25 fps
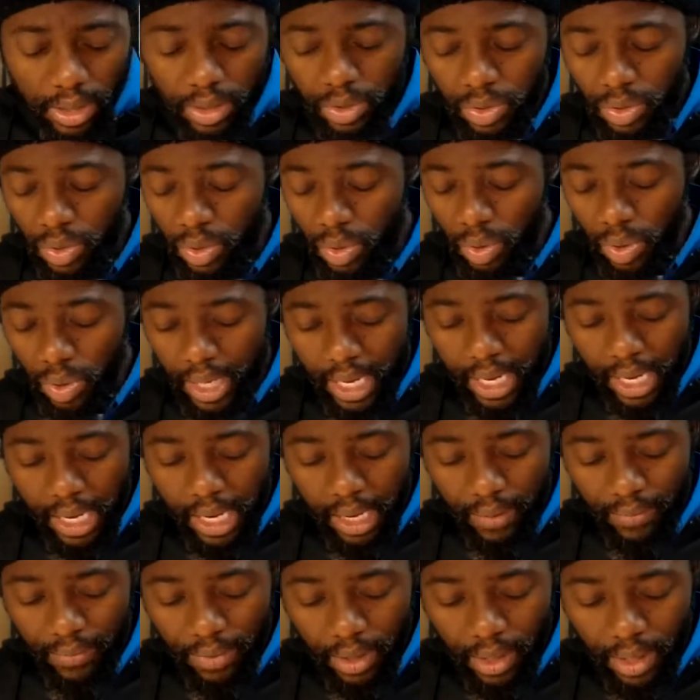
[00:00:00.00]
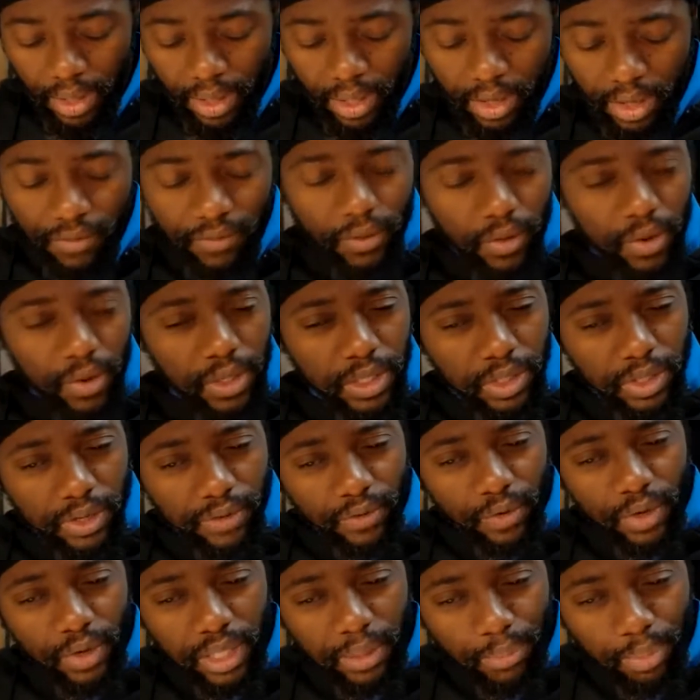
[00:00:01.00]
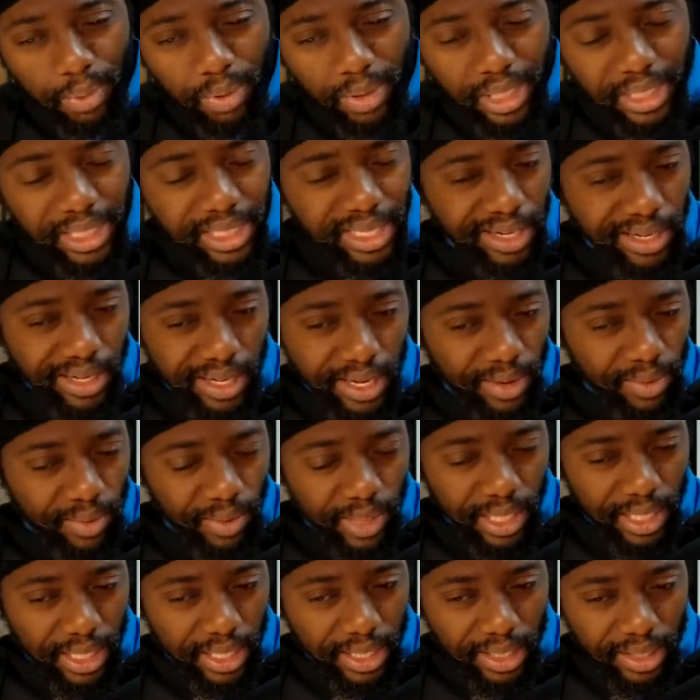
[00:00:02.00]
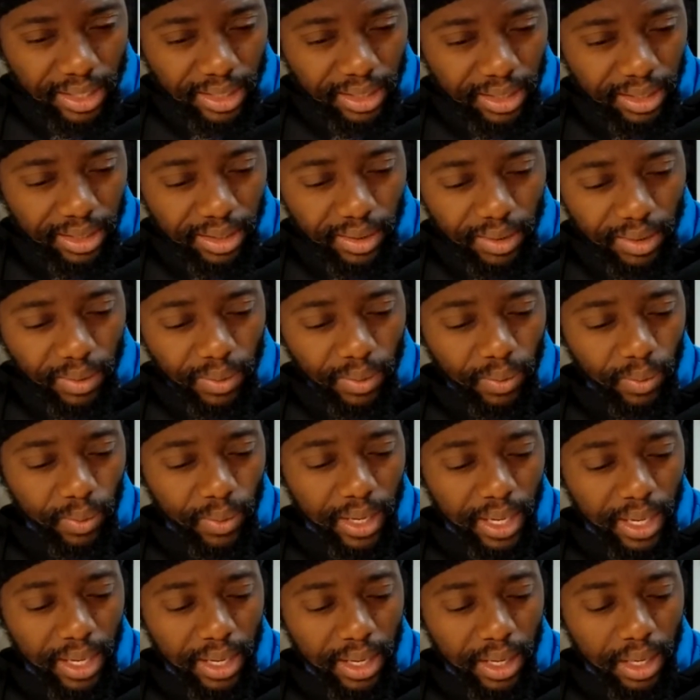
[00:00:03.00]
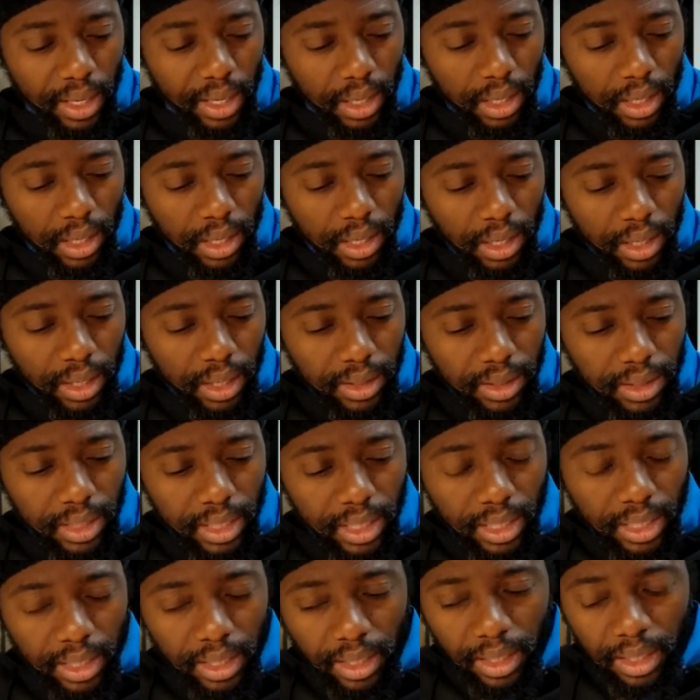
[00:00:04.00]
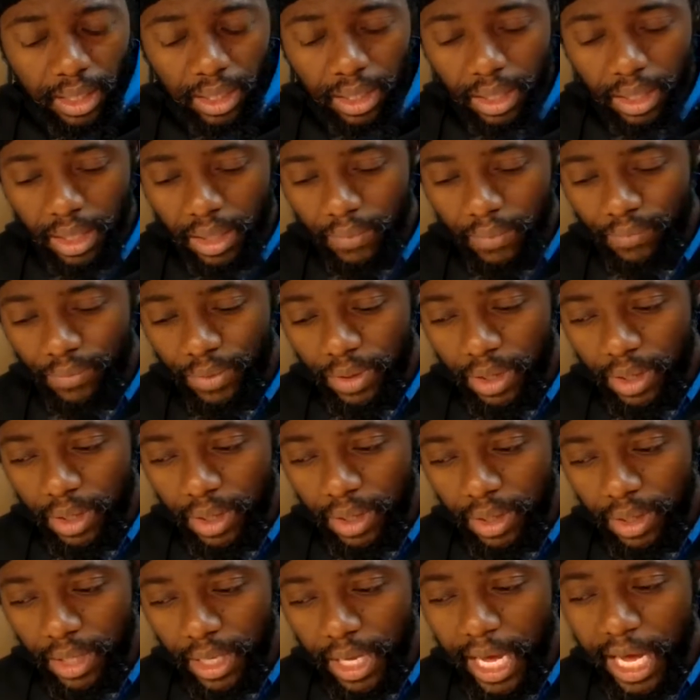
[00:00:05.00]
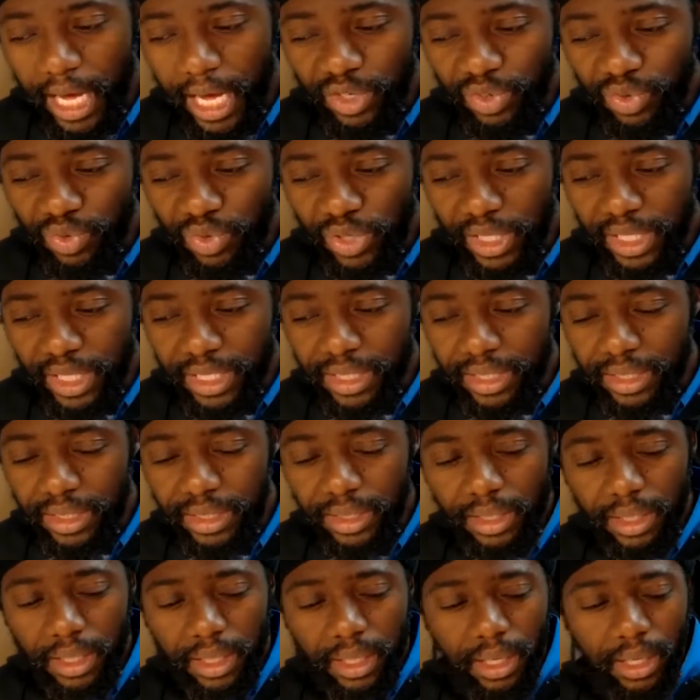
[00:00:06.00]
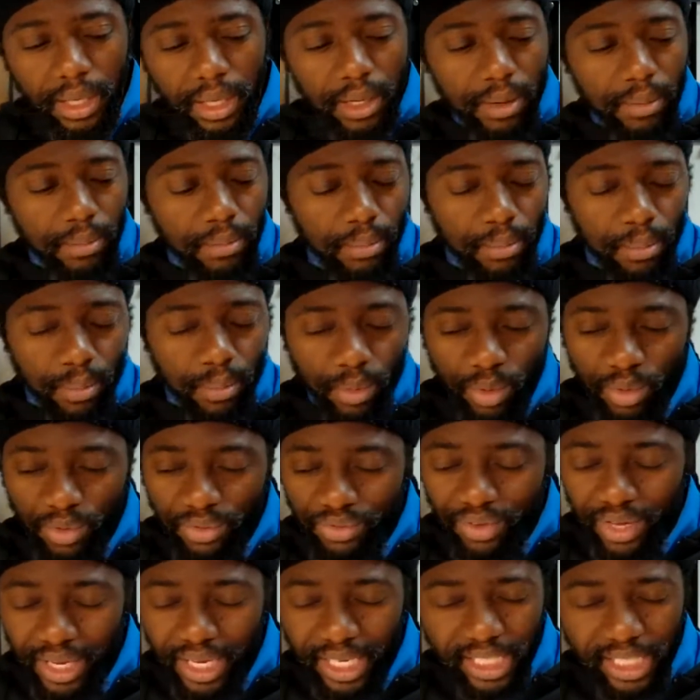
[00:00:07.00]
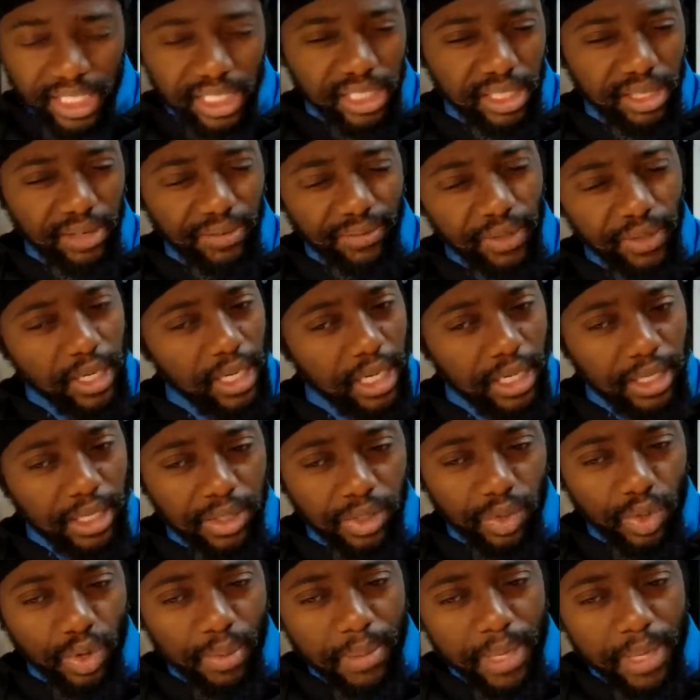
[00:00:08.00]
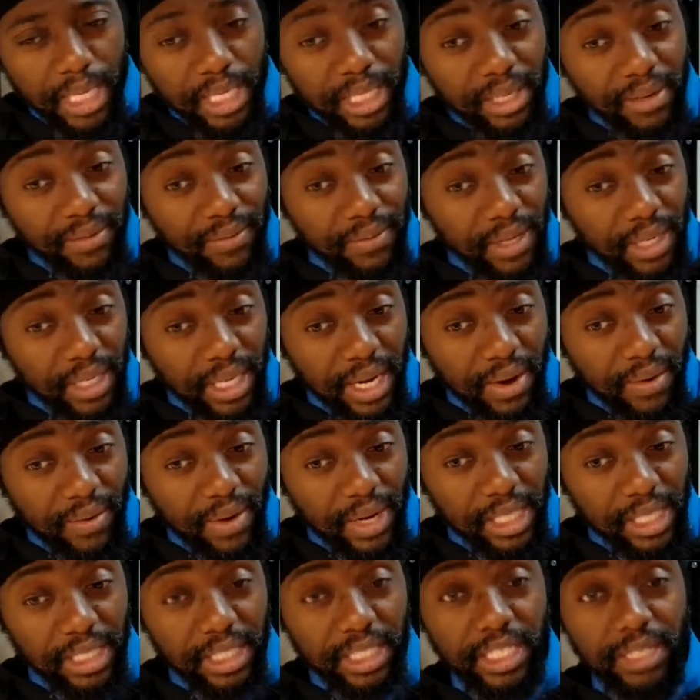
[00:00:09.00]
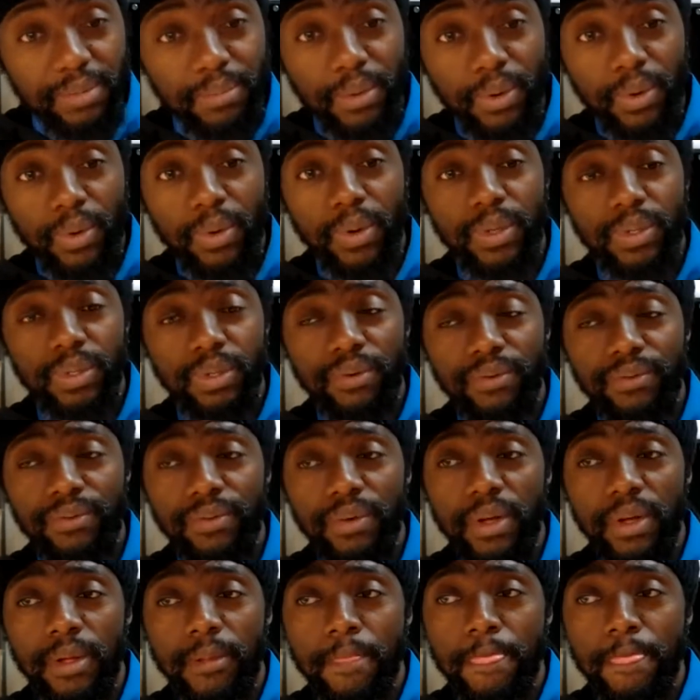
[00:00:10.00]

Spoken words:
So and then of course you've got the political arena, where the the country is moving and shifting in so many different directions because of